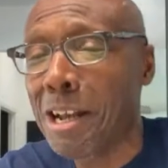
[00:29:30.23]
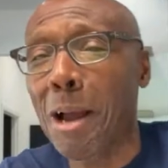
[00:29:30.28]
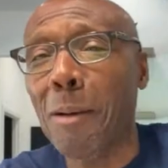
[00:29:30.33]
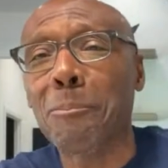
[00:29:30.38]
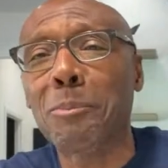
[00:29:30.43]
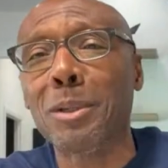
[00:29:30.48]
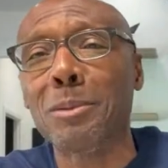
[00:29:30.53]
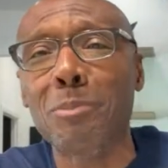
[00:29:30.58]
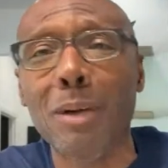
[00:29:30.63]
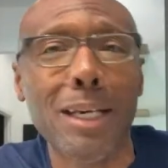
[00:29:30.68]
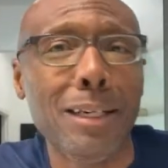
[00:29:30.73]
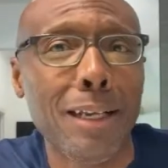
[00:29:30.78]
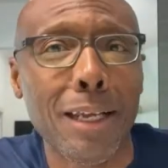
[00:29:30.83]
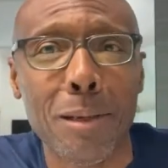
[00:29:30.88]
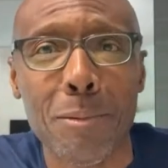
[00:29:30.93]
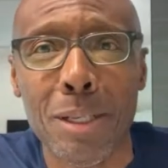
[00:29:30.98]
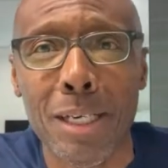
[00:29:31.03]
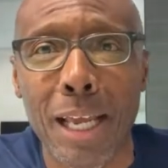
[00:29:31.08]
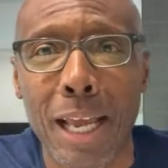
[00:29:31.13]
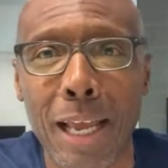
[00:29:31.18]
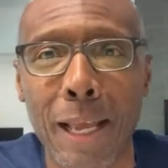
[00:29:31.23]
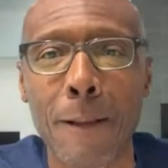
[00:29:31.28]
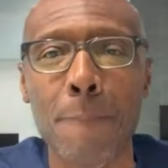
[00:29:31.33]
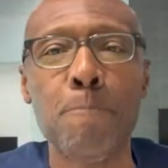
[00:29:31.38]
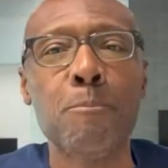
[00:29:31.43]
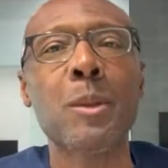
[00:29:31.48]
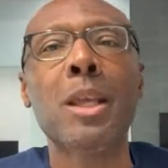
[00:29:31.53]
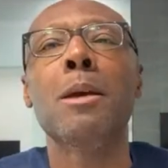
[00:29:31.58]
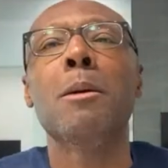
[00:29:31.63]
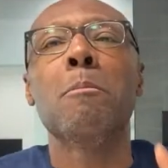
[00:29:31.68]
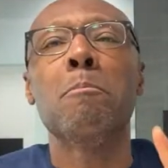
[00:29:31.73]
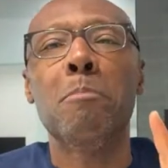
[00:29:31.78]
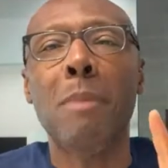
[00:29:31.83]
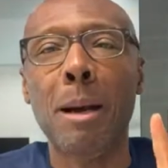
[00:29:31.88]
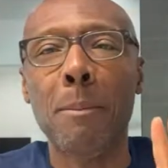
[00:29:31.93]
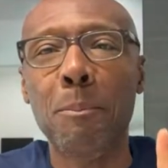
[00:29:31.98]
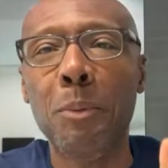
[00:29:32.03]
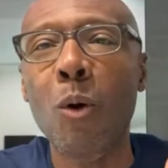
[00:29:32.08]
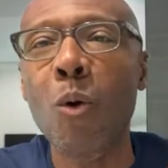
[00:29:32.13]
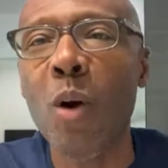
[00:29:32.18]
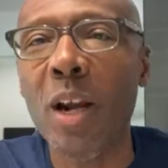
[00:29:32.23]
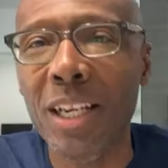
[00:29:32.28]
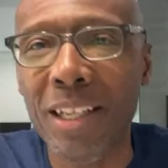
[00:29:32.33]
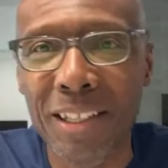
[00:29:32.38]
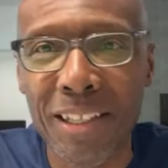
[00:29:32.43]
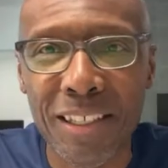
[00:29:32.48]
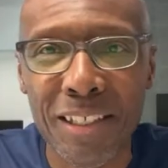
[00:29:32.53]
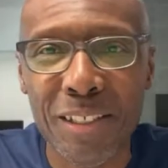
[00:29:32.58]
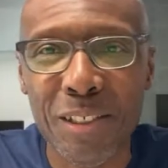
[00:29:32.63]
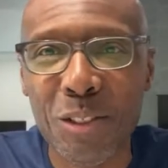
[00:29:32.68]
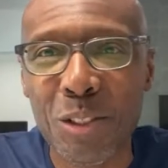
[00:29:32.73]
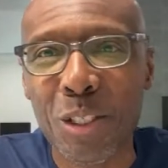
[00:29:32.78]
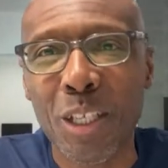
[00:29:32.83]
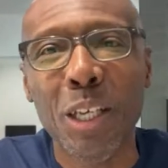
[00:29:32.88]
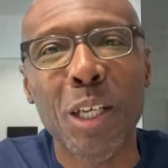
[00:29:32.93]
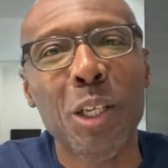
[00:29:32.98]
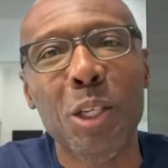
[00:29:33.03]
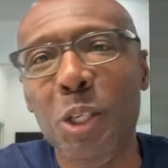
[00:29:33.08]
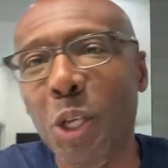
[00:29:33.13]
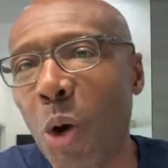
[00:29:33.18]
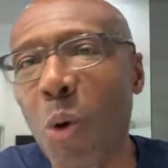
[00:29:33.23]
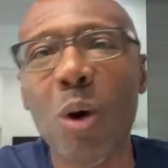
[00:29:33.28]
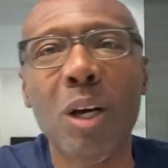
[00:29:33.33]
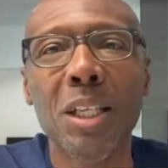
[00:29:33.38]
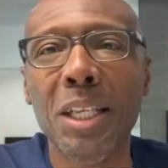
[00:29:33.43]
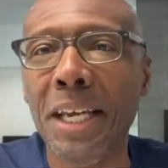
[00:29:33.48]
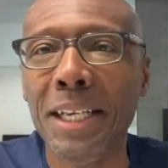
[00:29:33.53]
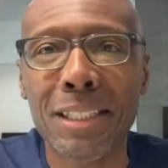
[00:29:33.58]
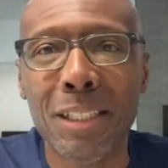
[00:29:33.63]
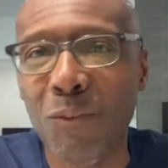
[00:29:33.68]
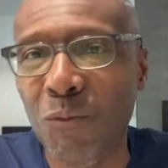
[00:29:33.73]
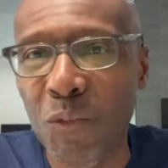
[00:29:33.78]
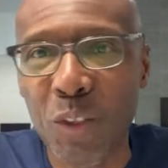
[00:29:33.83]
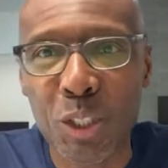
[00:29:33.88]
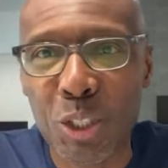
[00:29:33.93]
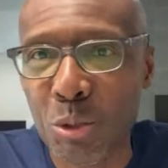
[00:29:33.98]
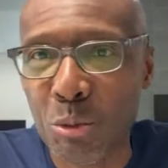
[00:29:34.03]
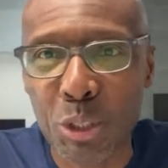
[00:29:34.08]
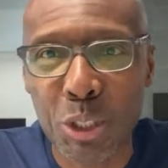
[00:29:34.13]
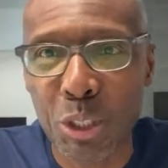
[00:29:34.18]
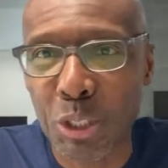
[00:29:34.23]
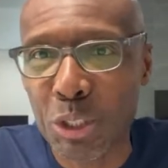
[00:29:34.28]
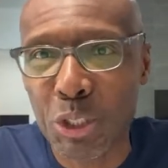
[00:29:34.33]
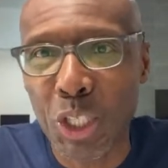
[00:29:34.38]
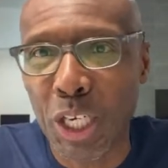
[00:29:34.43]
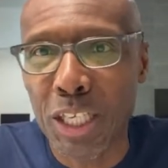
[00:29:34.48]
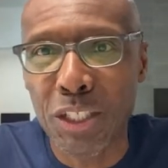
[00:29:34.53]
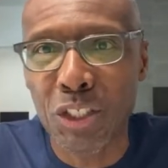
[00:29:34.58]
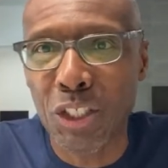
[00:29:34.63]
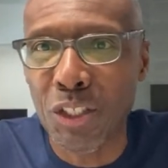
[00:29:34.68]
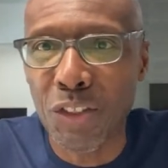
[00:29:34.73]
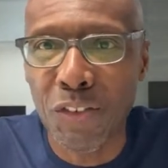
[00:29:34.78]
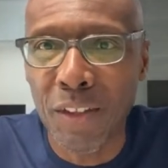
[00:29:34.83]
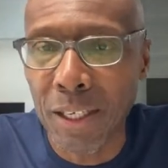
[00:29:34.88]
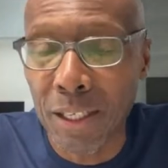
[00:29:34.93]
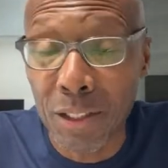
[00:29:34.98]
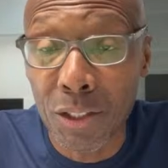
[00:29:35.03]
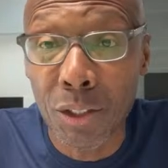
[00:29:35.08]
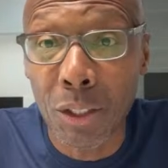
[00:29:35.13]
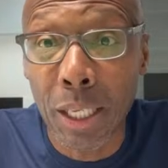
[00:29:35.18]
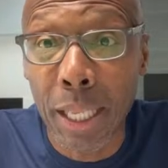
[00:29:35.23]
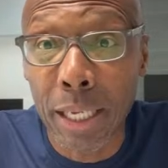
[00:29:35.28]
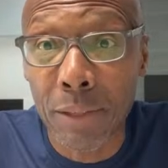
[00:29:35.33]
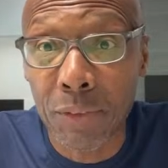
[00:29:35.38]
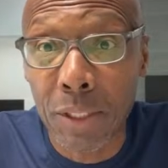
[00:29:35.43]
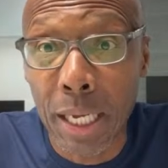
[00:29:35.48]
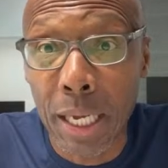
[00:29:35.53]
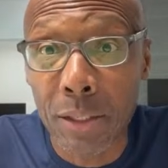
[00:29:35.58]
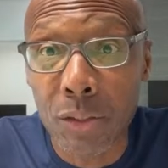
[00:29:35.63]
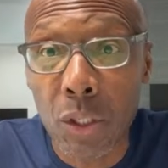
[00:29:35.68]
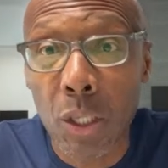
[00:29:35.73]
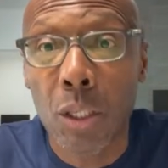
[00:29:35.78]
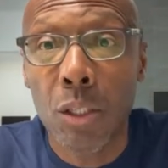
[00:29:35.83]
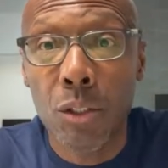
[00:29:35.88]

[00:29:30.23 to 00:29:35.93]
I'll put my name in the hat. My point is, no elected official is going to change anything in your life, guys.